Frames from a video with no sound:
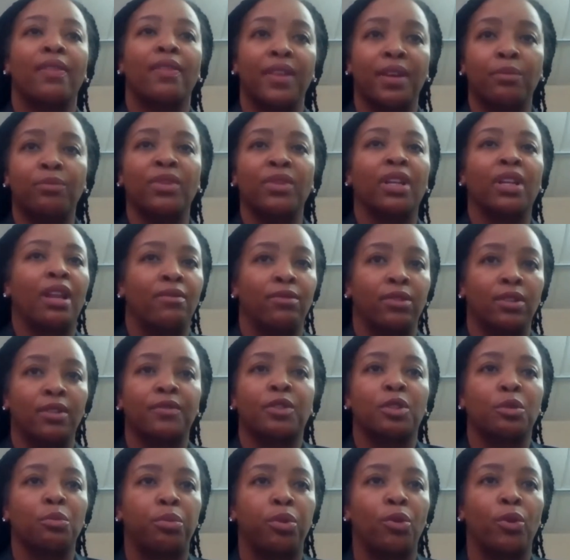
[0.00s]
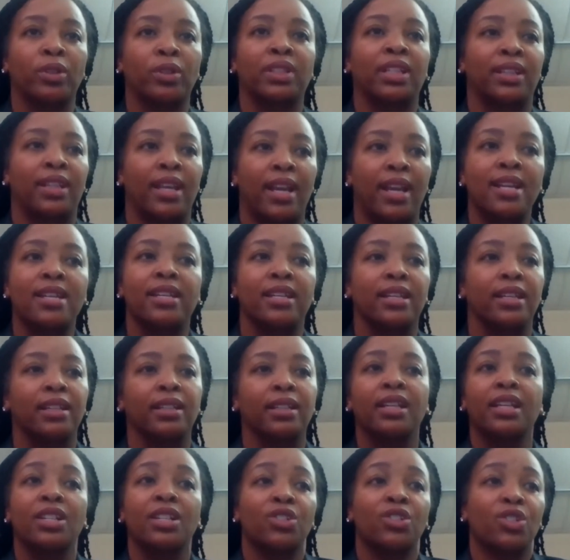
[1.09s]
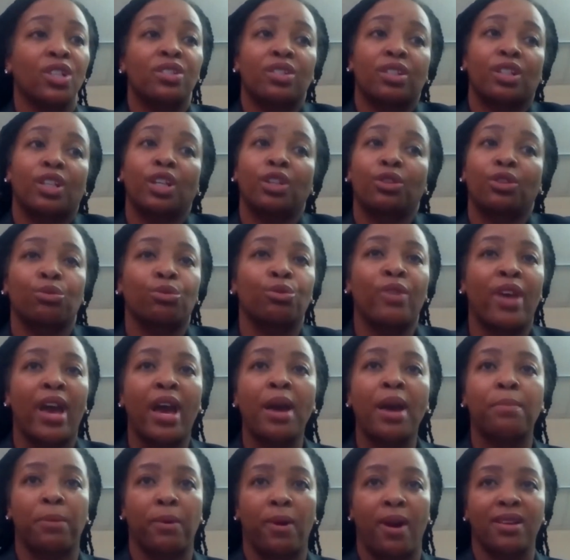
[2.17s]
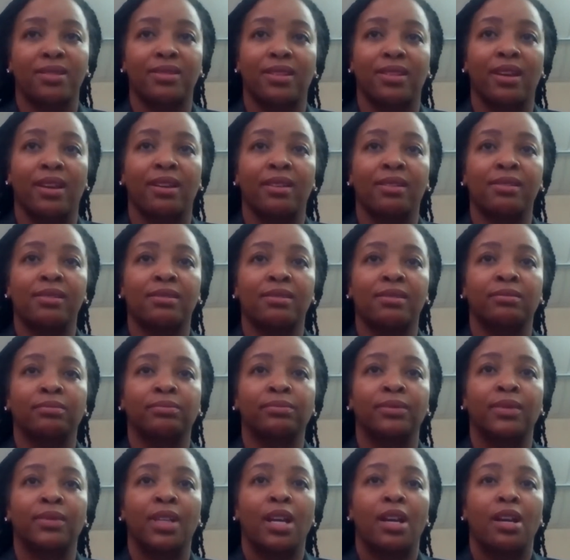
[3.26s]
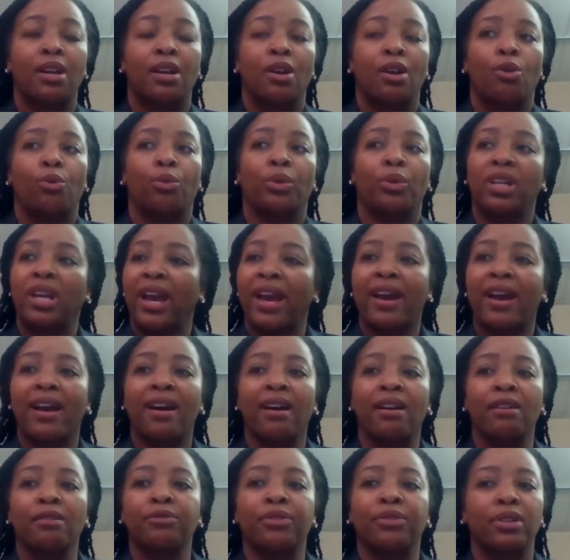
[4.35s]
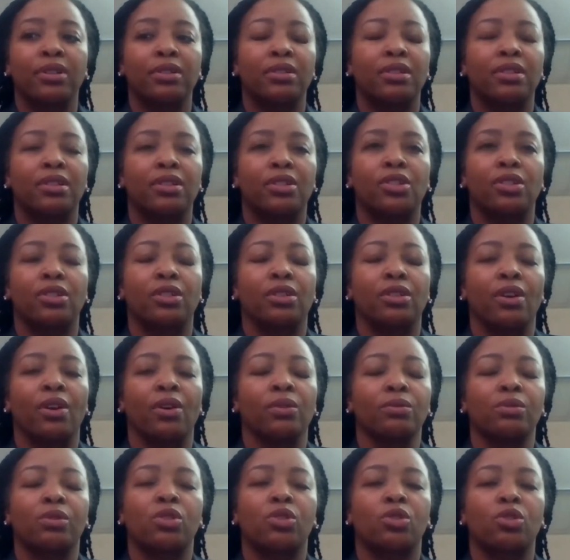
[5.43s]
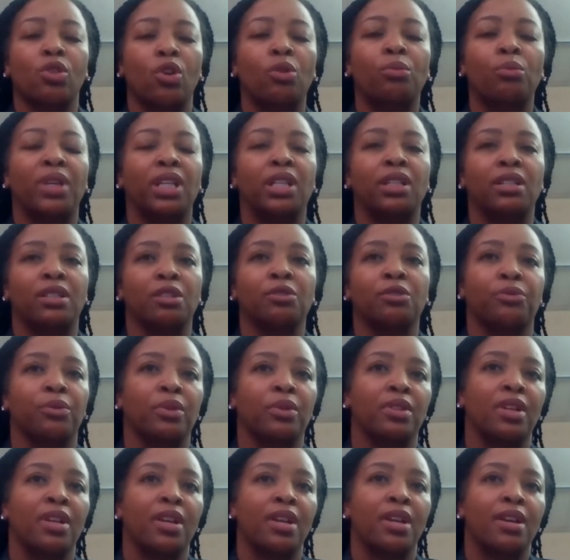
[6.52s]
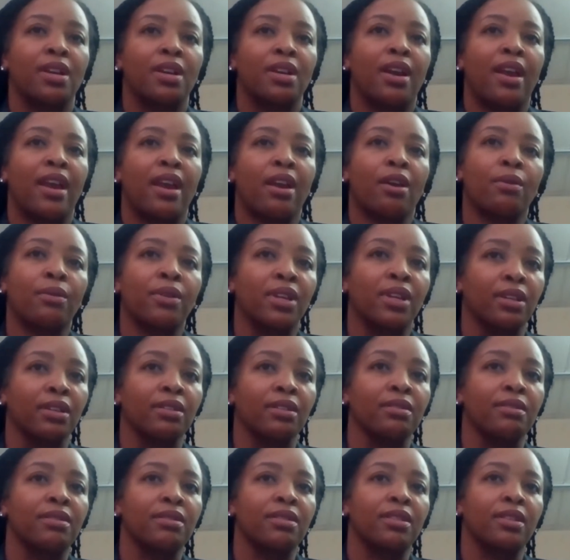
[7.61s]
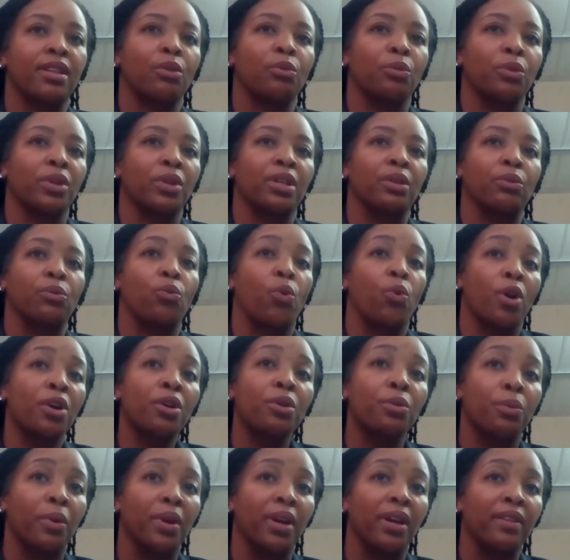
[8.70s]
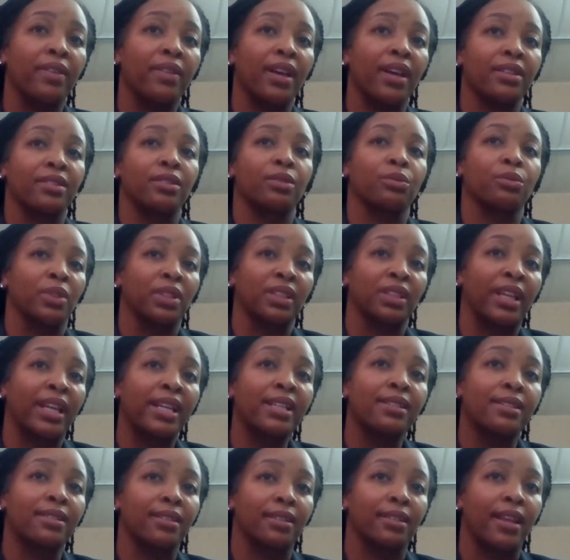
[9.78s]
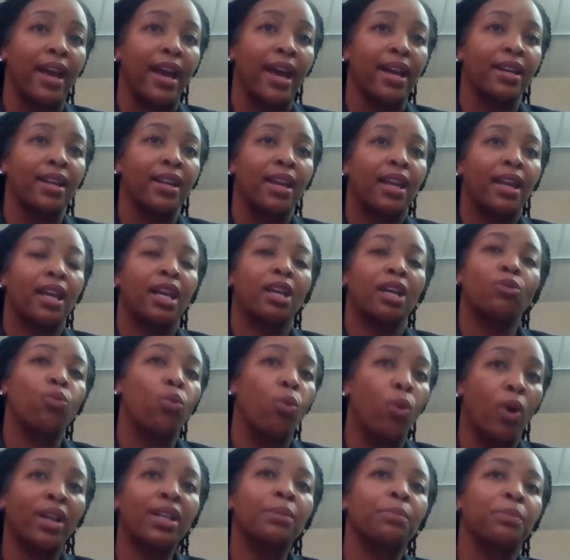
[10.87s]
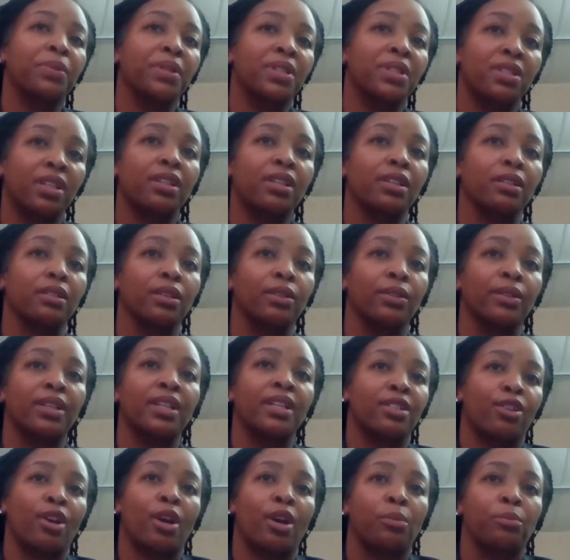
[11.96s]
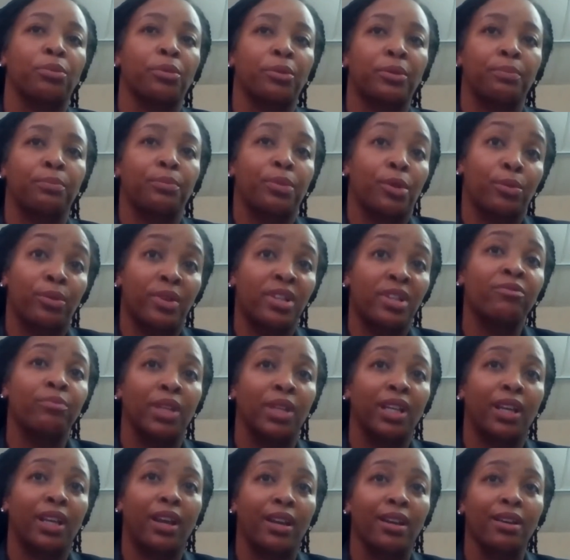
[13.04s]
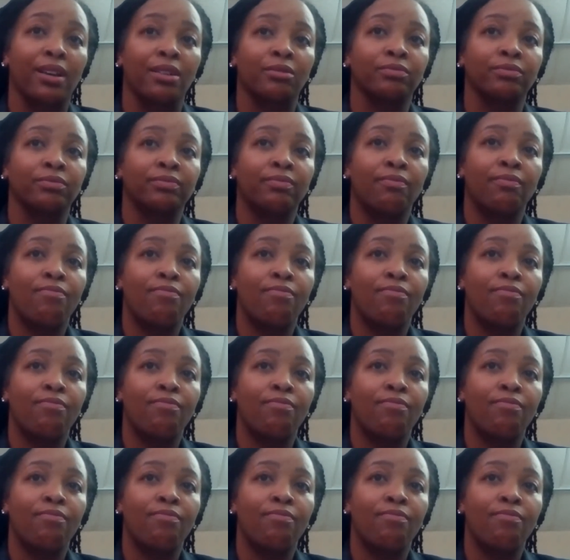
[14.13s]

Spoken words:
them the level of support that they need just to get through that process. We have, so many different areas that we work with as it relates to that. And one in particular is our bereavement care.